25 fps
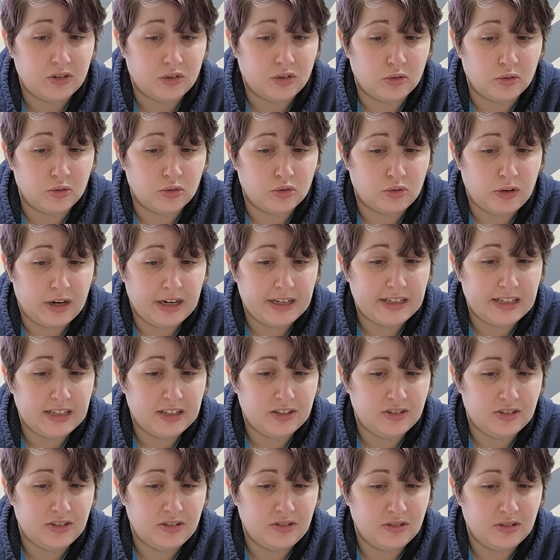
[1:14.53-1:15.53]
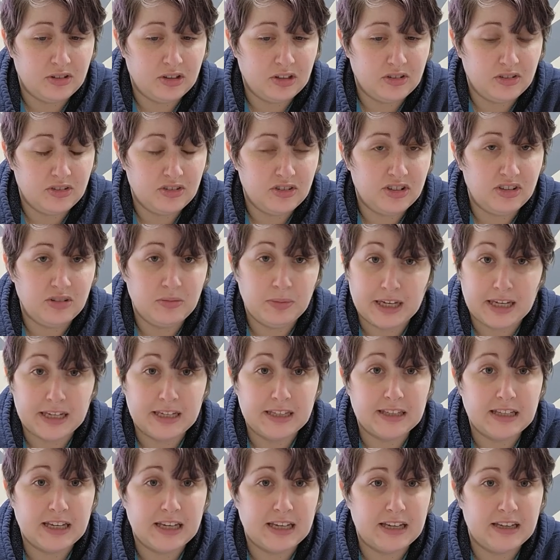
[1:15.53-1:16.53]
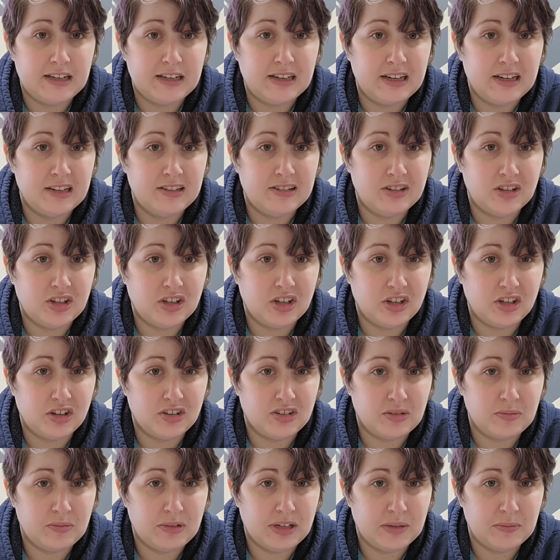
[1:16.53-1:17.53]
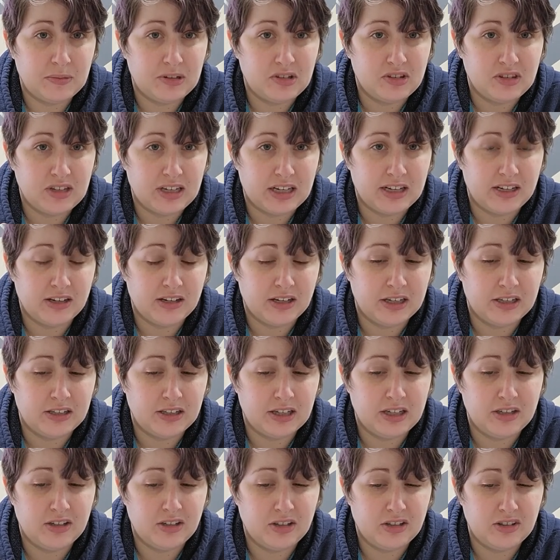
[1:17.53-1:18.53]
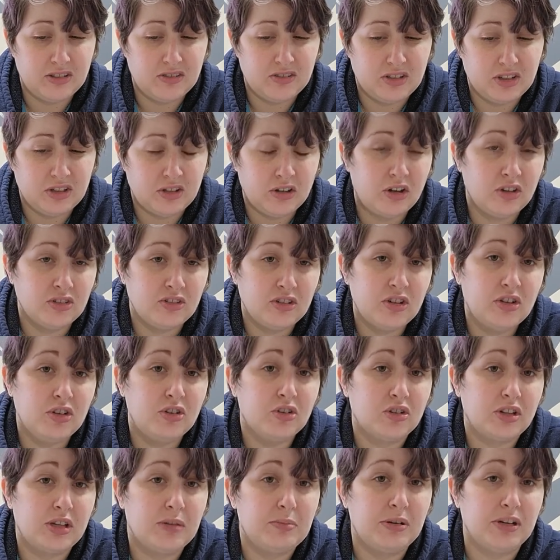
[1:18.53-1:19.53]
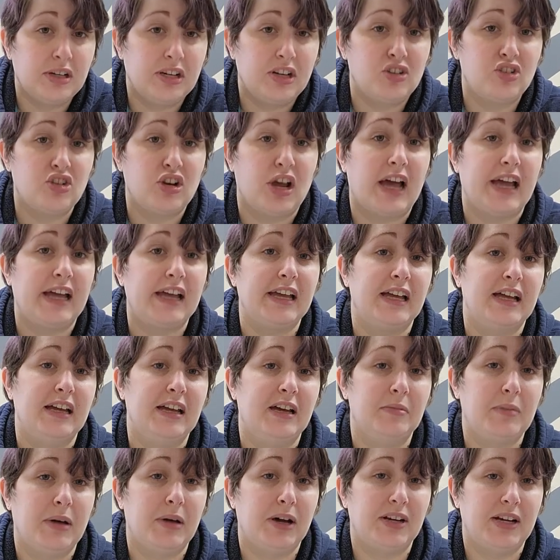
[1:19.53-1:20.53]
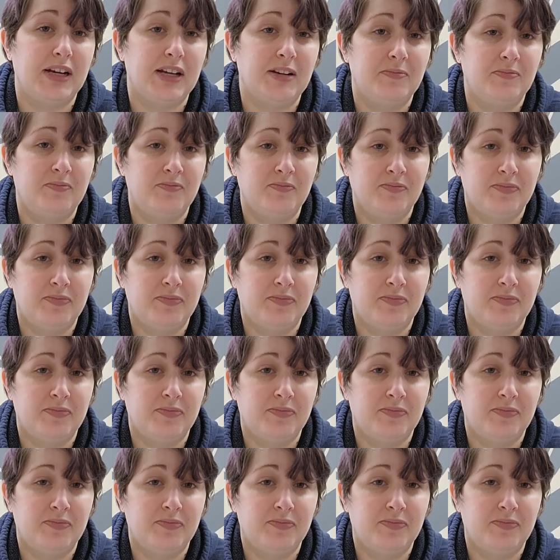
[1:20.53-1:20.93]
Don't try to get too close to behind the head because you can cause some damage there. And they're also usually pretty shy about it.